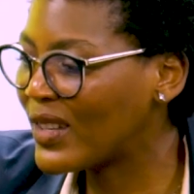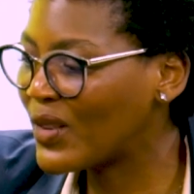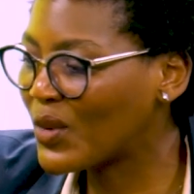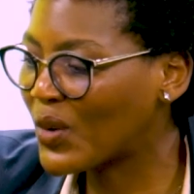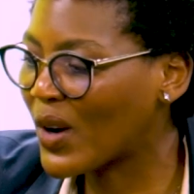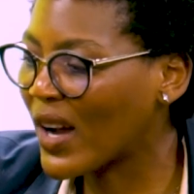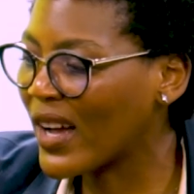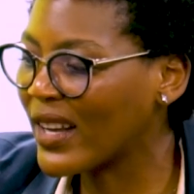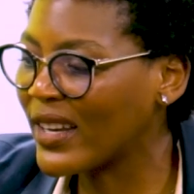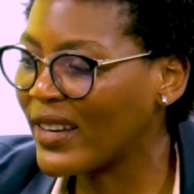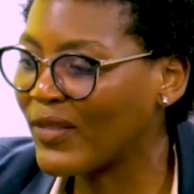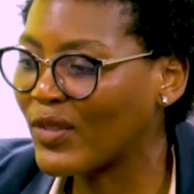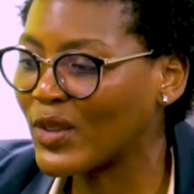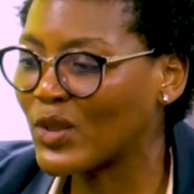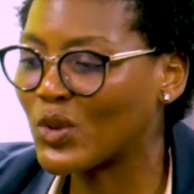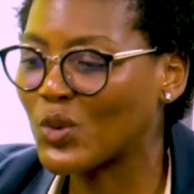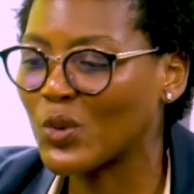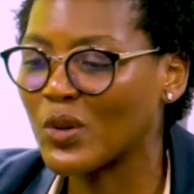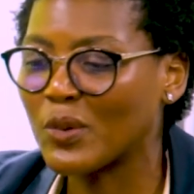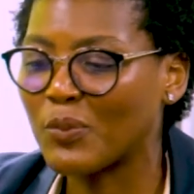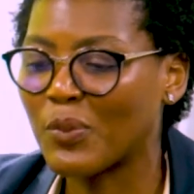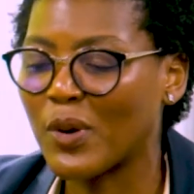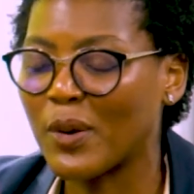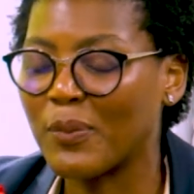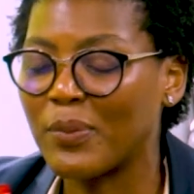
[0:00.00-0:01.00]
you can't even do
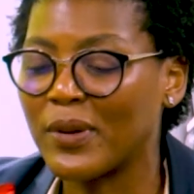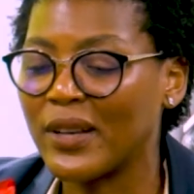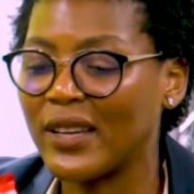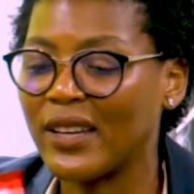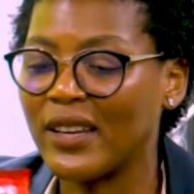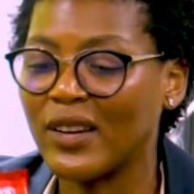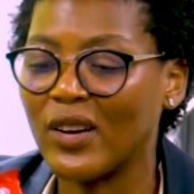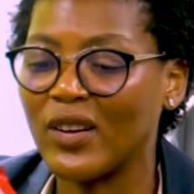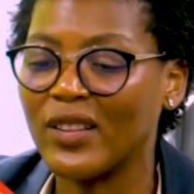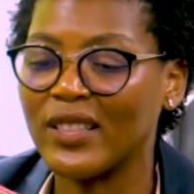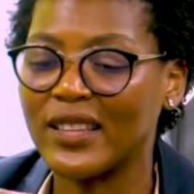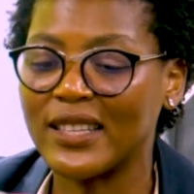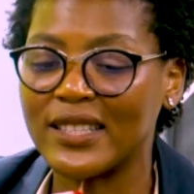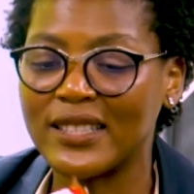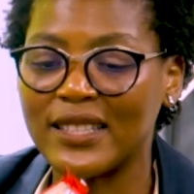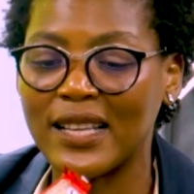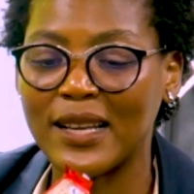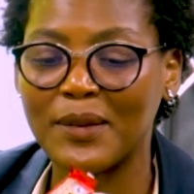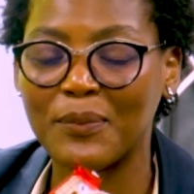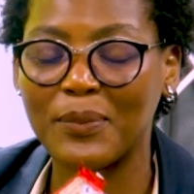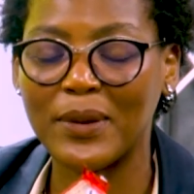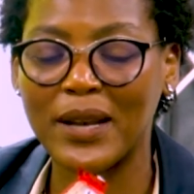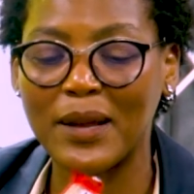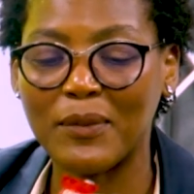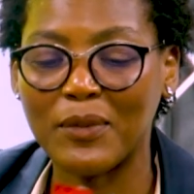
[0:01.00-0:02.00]
it properly on this
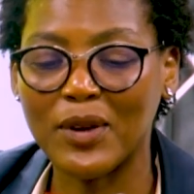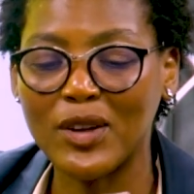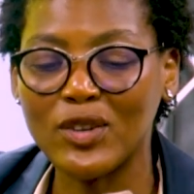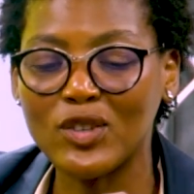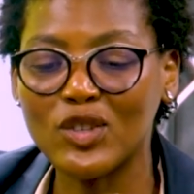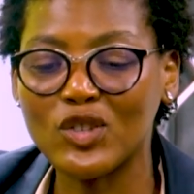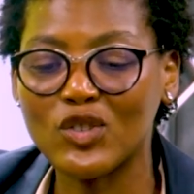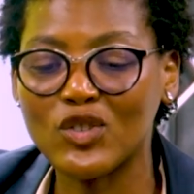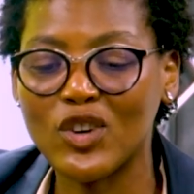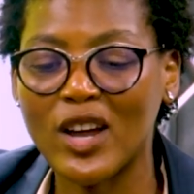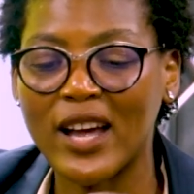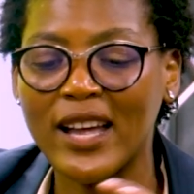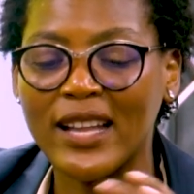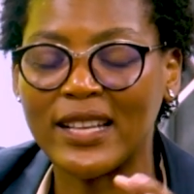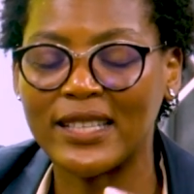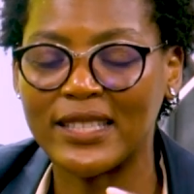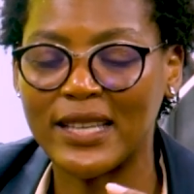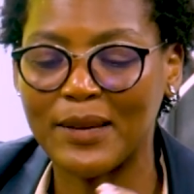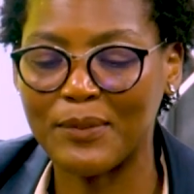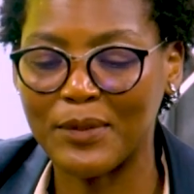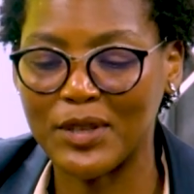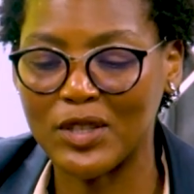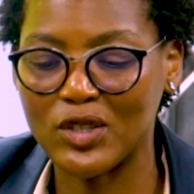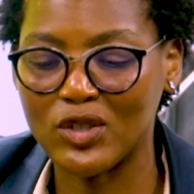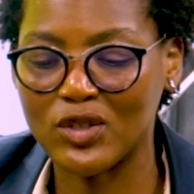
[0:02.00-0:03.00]
thing, but I'm going to try and
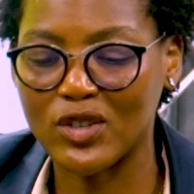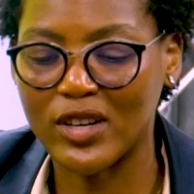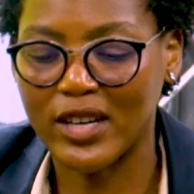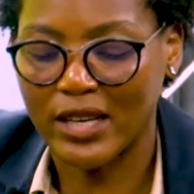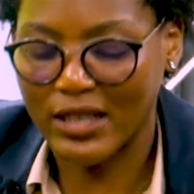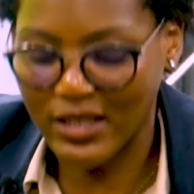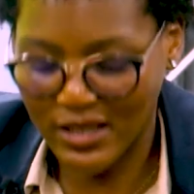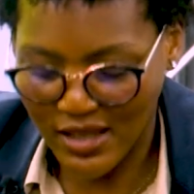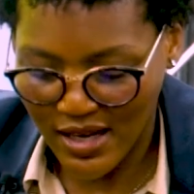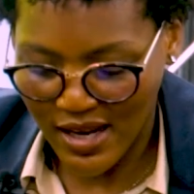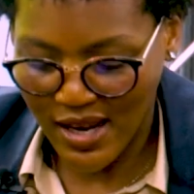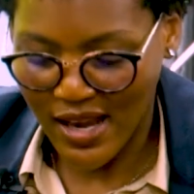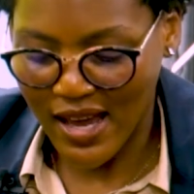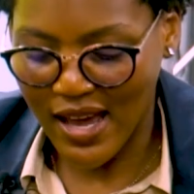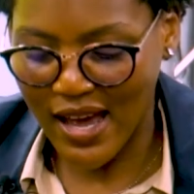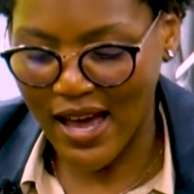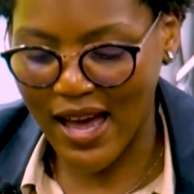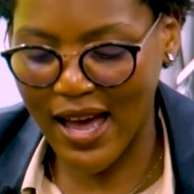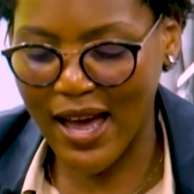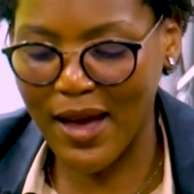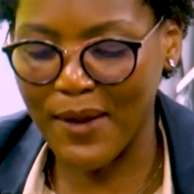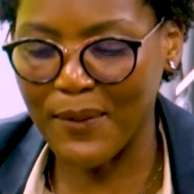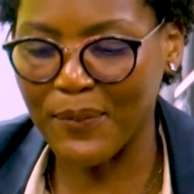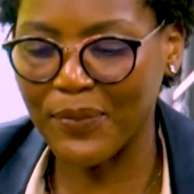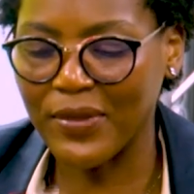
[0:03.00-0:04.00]
demonstrate.
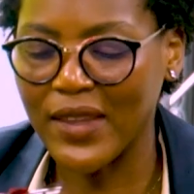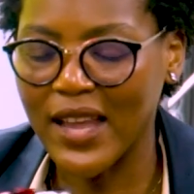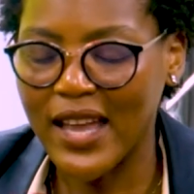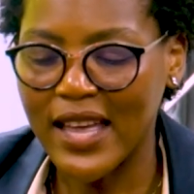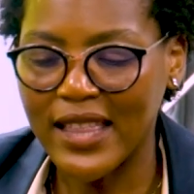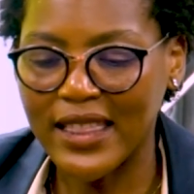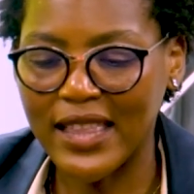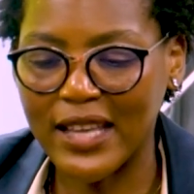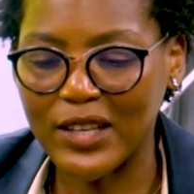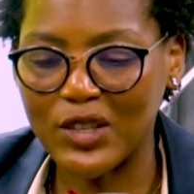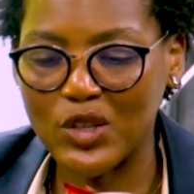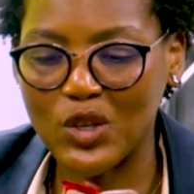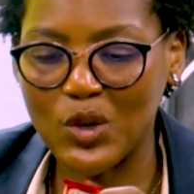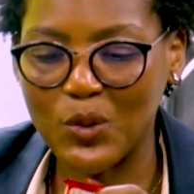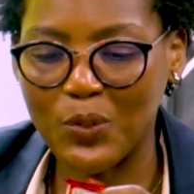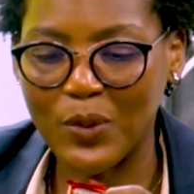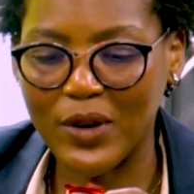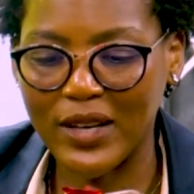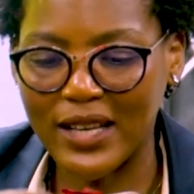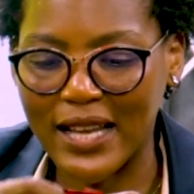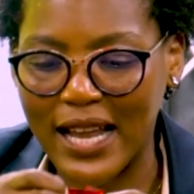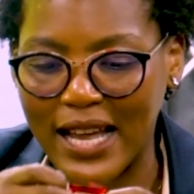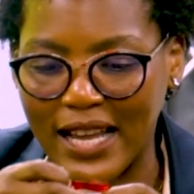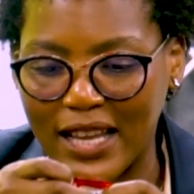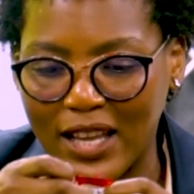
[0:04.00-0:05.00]
That you
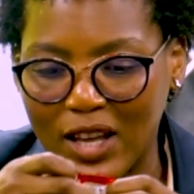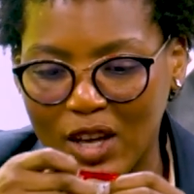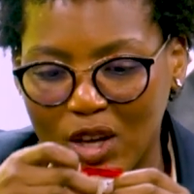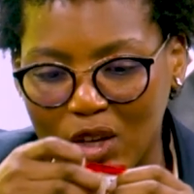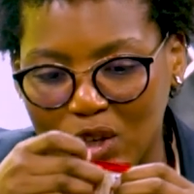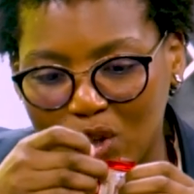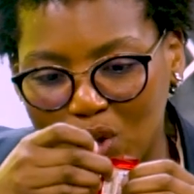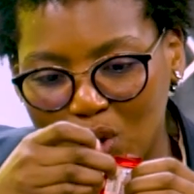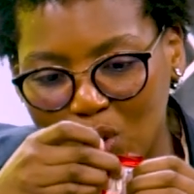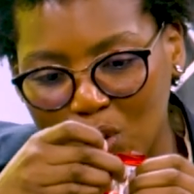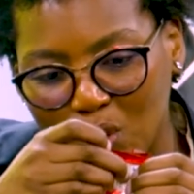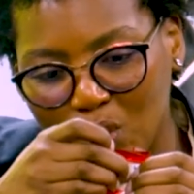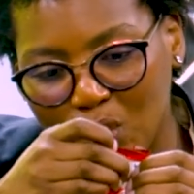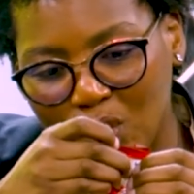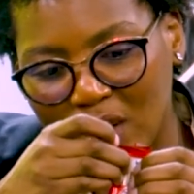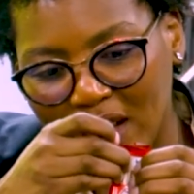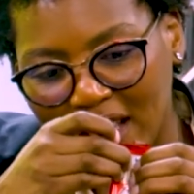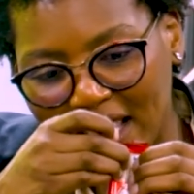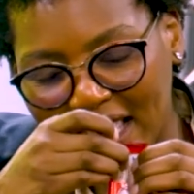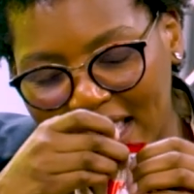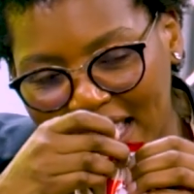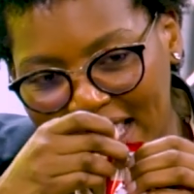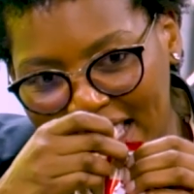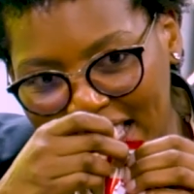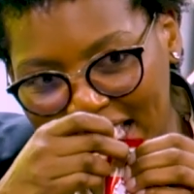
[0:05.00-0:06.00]
would like do
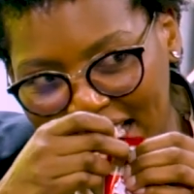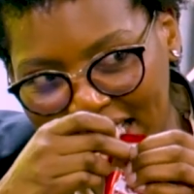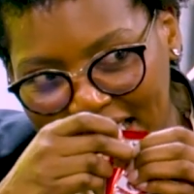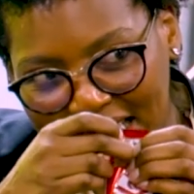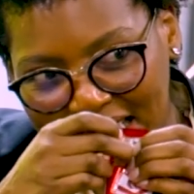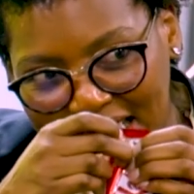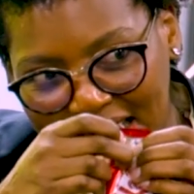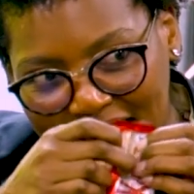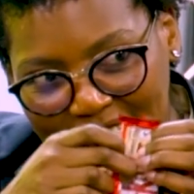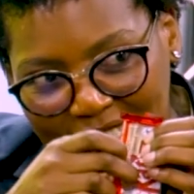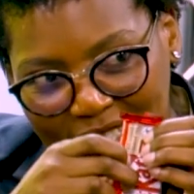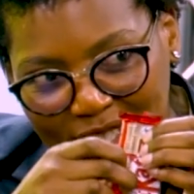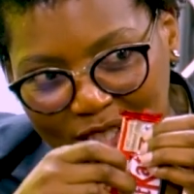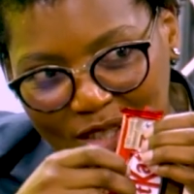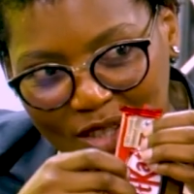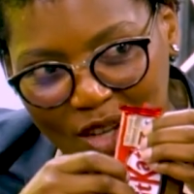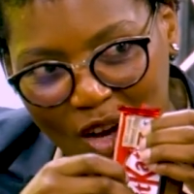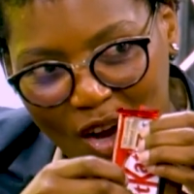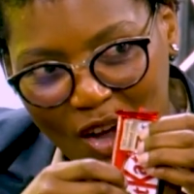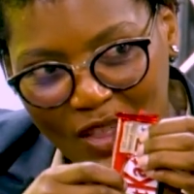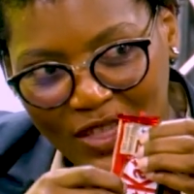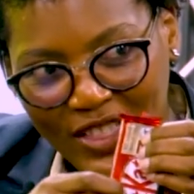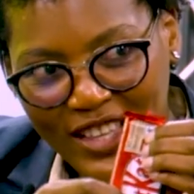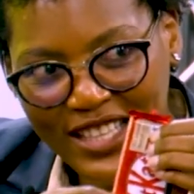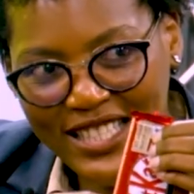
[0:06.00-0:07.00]
this
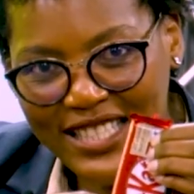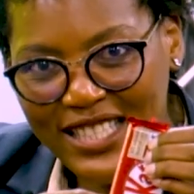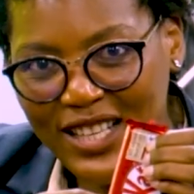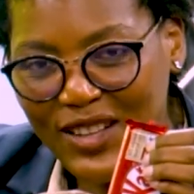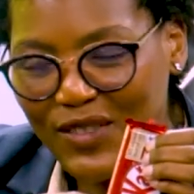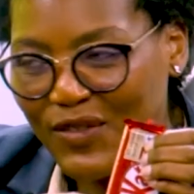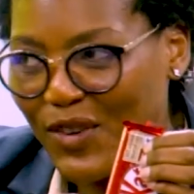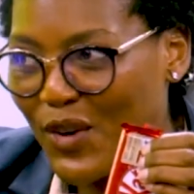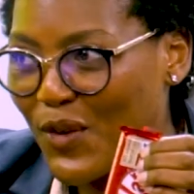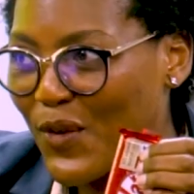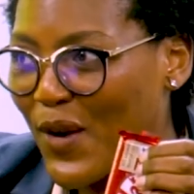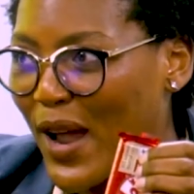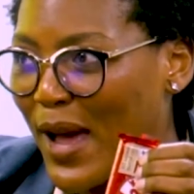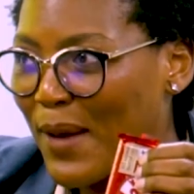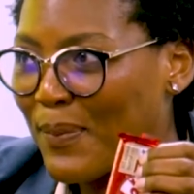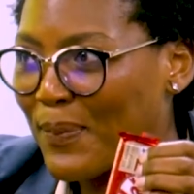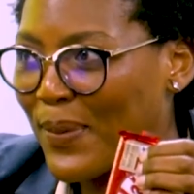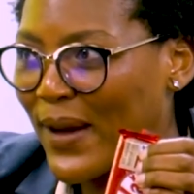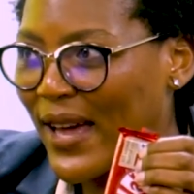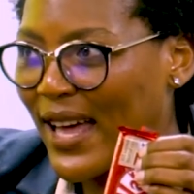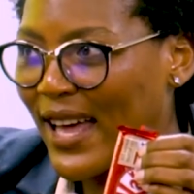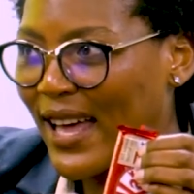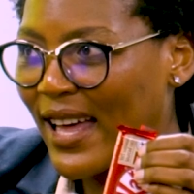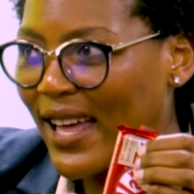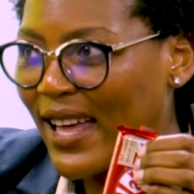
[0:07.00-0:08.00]
on the silver
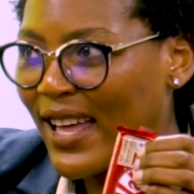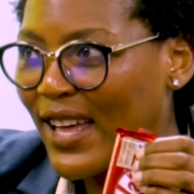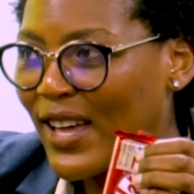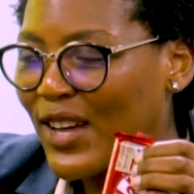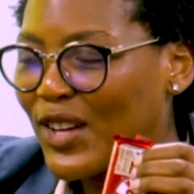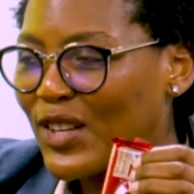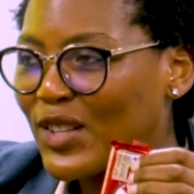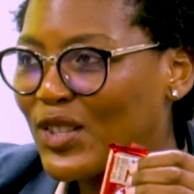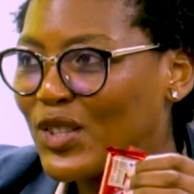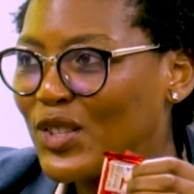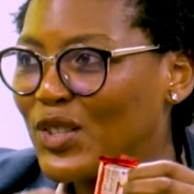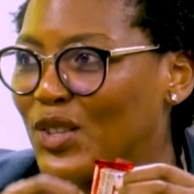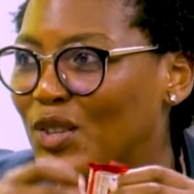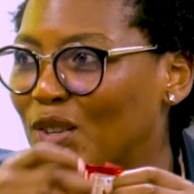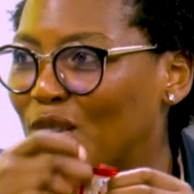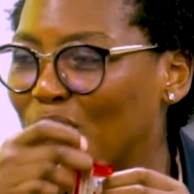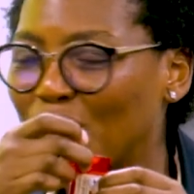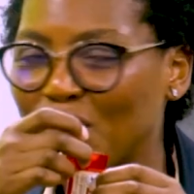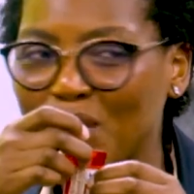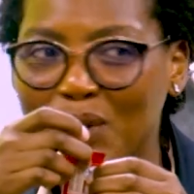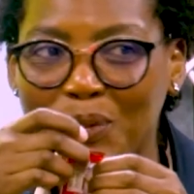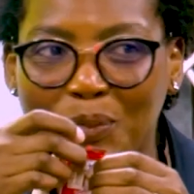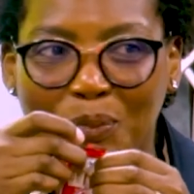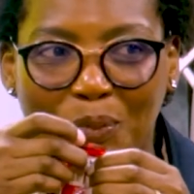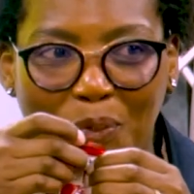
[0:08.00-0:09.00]
wrapper
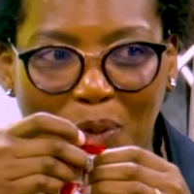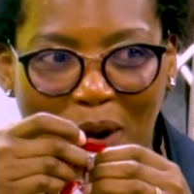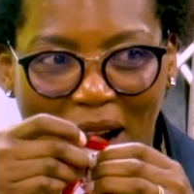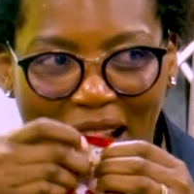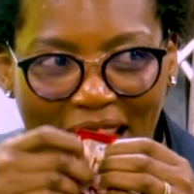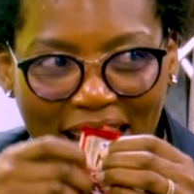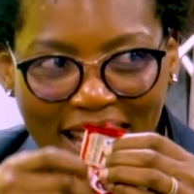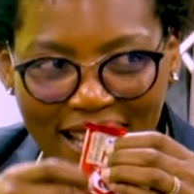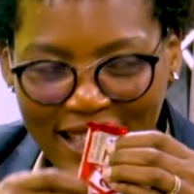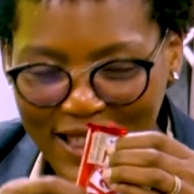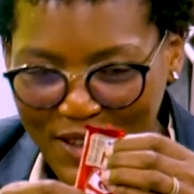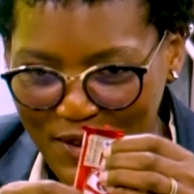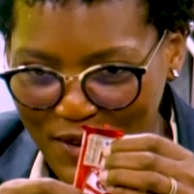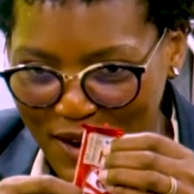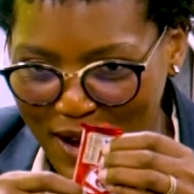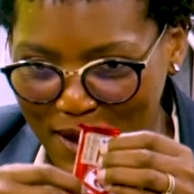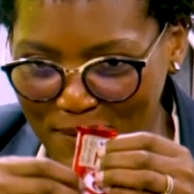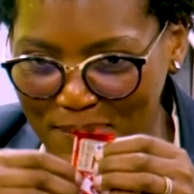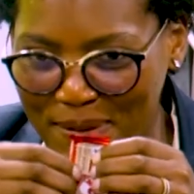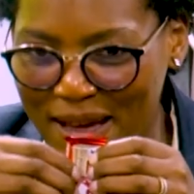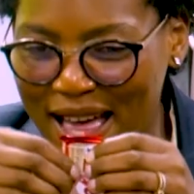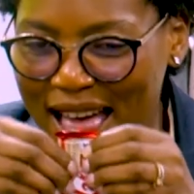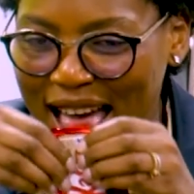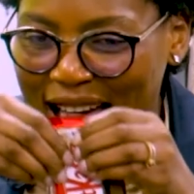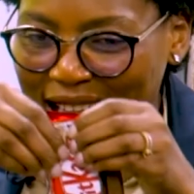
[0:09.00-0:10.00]
to break the
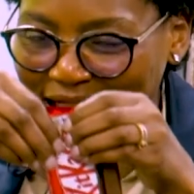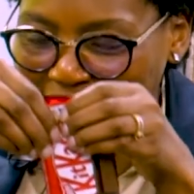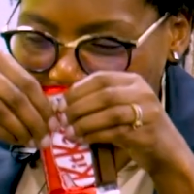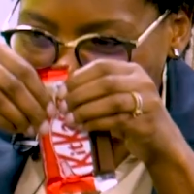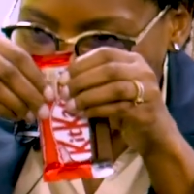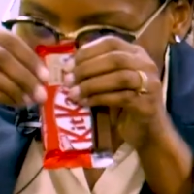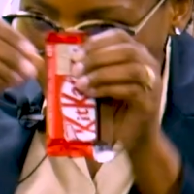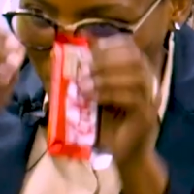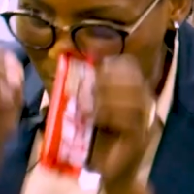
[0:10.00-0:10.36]
wrapper, and then you